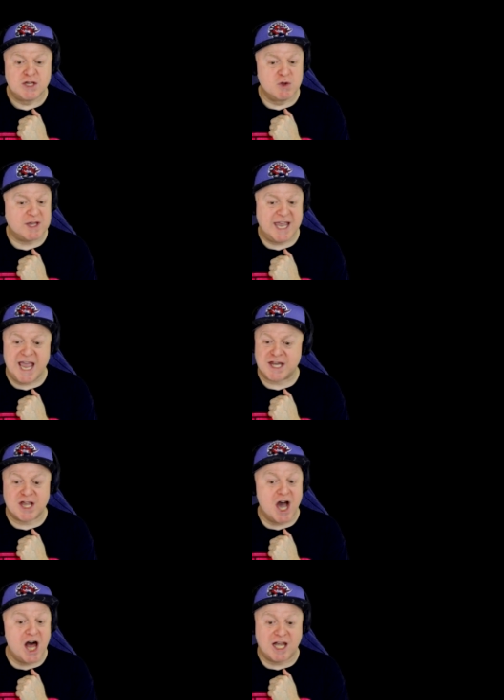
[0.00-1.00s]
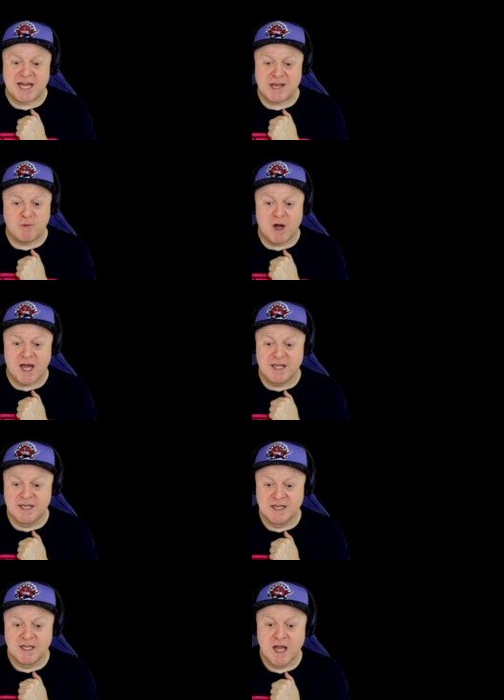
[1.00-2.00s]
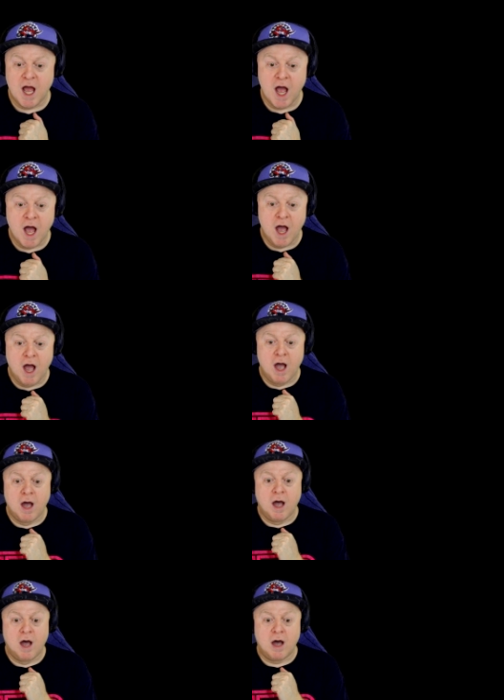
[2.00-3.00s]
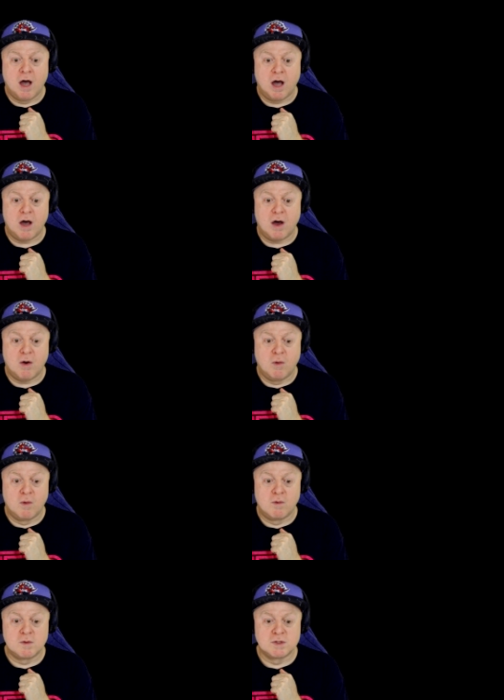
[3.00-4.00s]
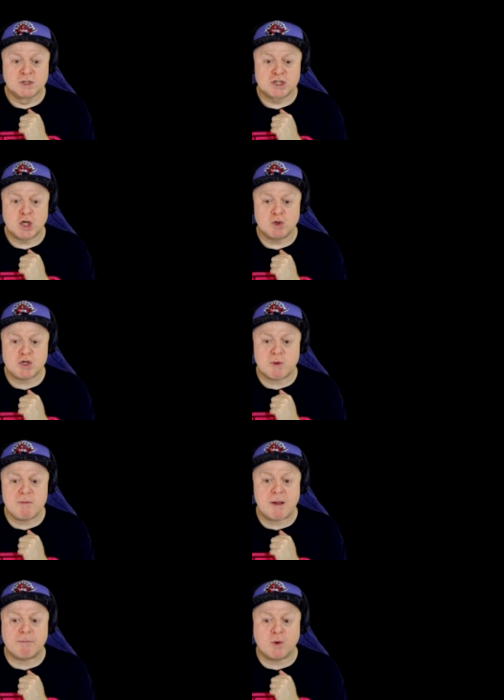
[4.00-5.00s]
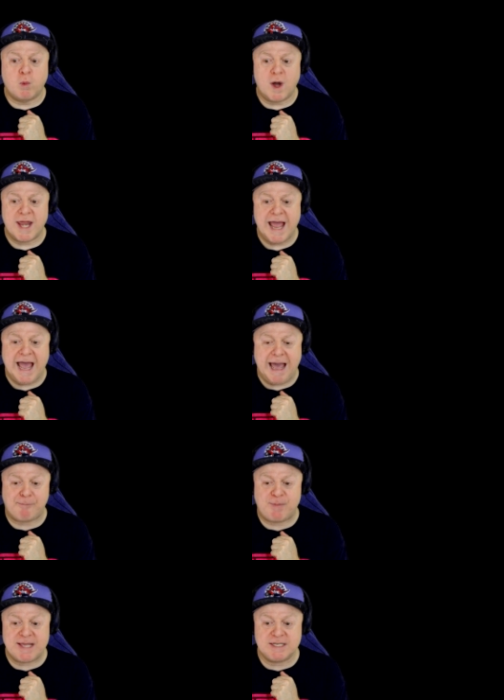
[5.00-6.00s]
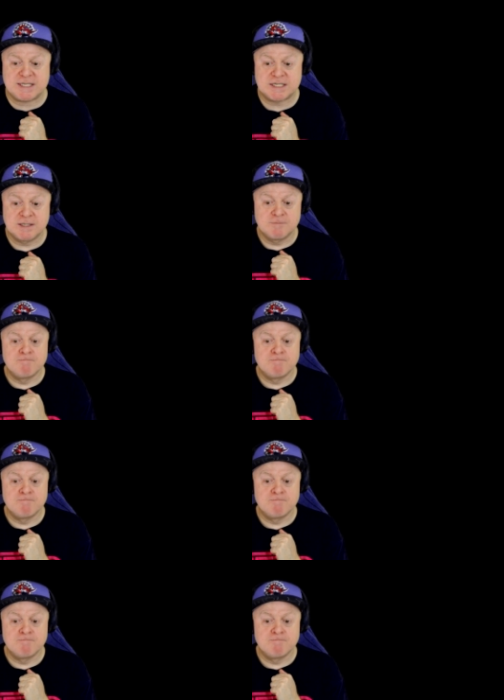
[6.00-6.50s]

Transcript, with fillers: You can't call anyone! Uh-oh. Don't you remember what happened?